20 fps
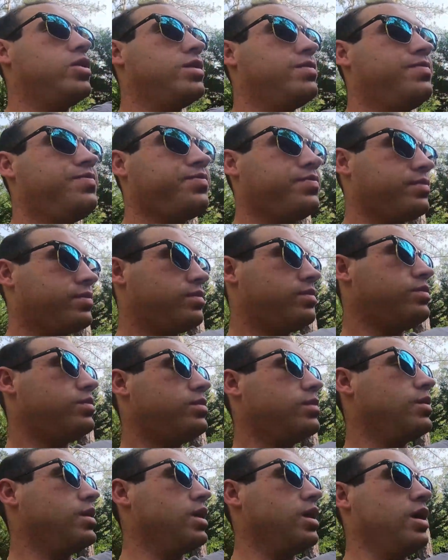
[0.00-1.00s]
but
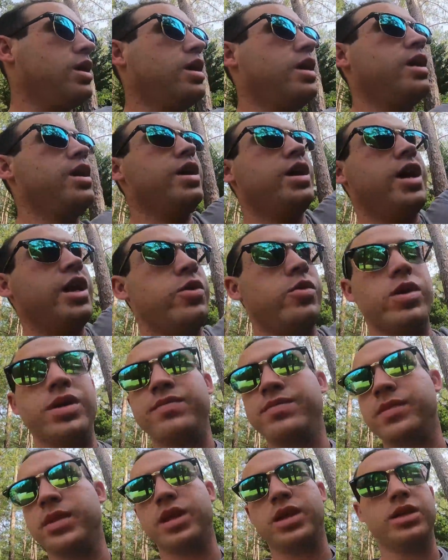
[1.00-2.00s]
anyway,
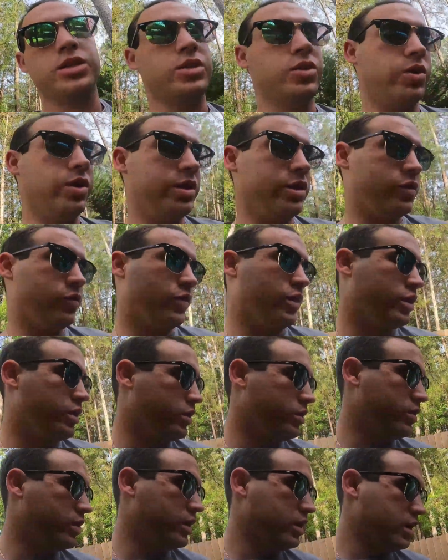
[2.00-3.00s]
so in this
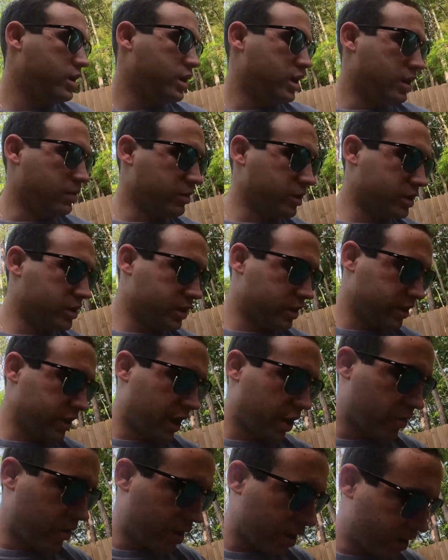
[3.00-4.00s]
video, I'm gonna tell you
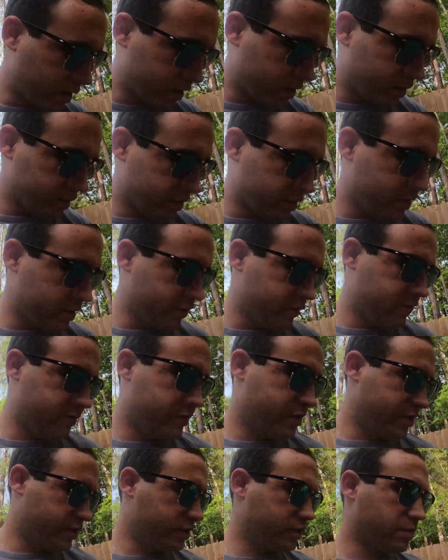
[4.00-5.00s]
how I
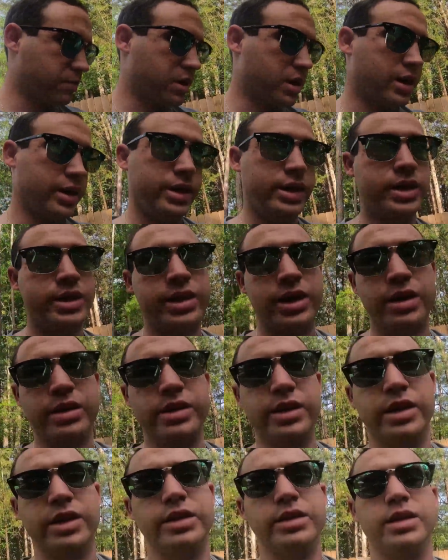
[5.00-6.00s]
fixed my
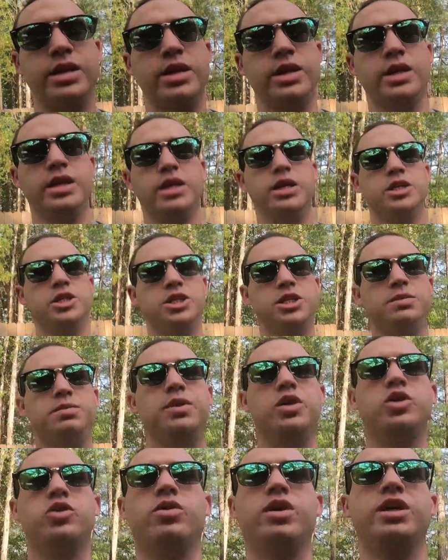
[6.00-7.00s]
98 Jeep
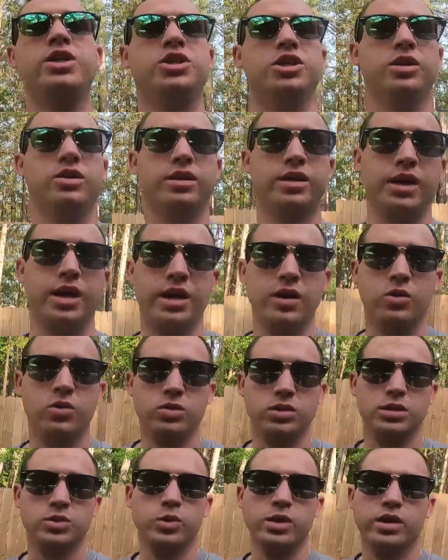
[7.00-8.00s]
Grand Cherokee. I gotta
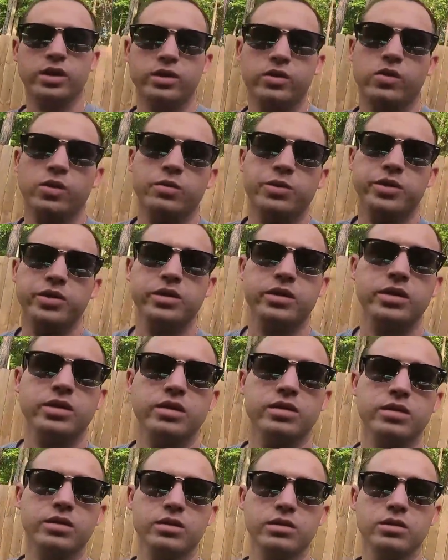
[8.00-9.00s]
hold this way out here. I'm gonna
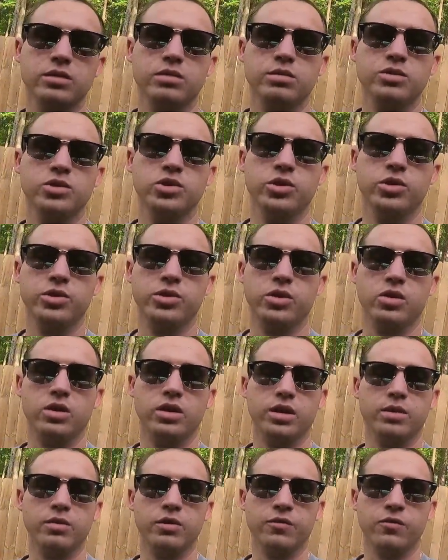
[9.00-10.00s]
show y'all
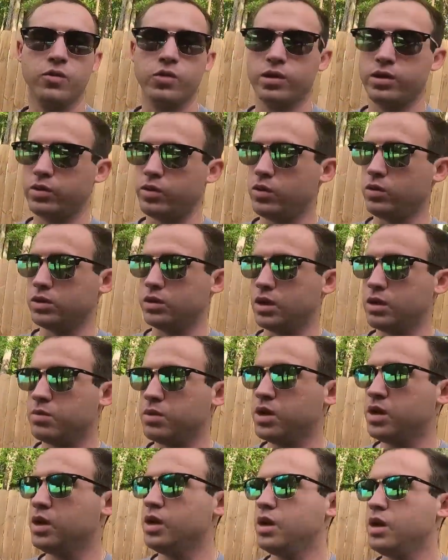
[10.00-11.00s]
like my forehead the whole time.